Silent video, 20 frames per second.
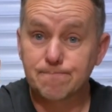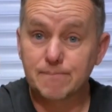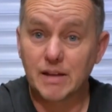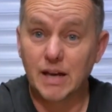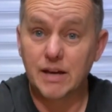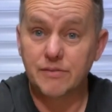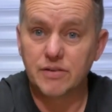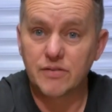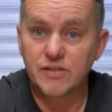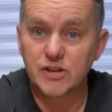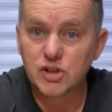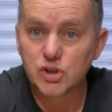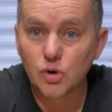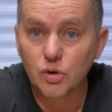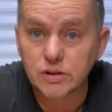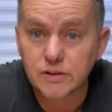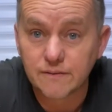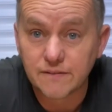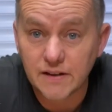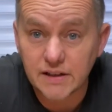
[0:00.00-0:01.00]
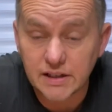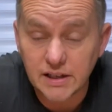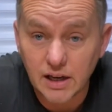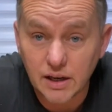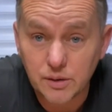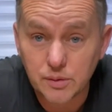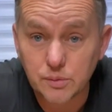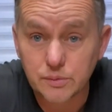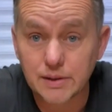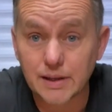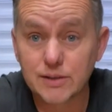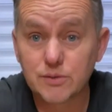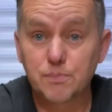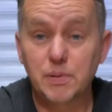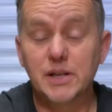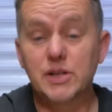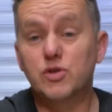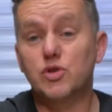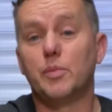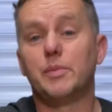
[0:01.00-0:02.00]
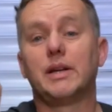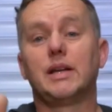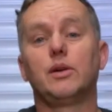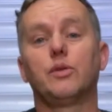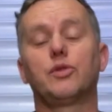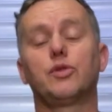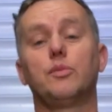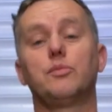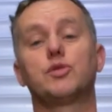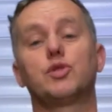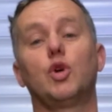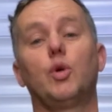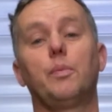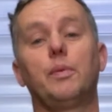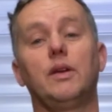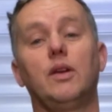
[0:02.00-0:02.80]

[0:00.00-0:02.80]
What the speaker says: If you've enjoyed the video, then please drop me a little thumbs up,